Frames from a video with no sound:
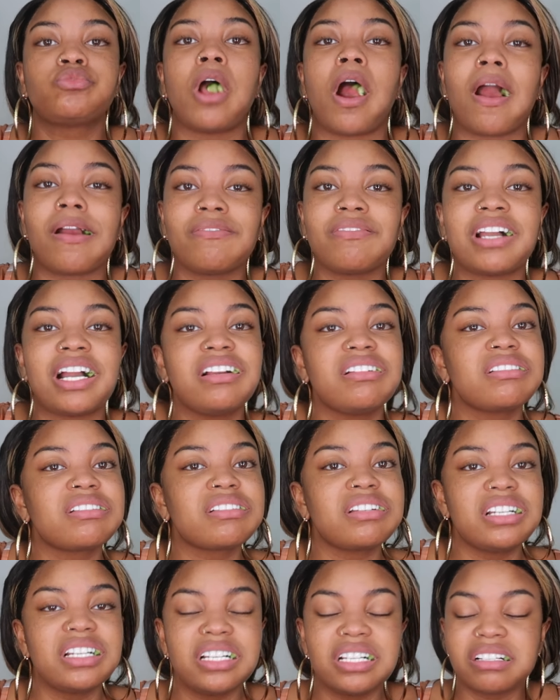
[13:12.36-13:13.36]
A nice
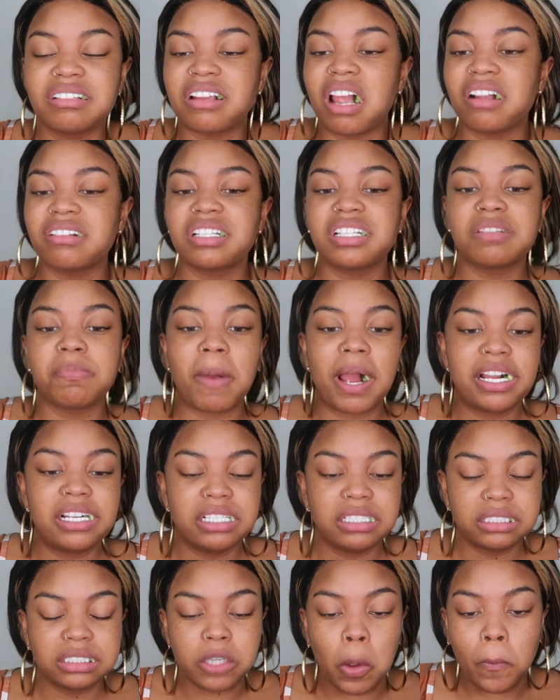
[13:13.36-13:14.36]
kick, nice spice.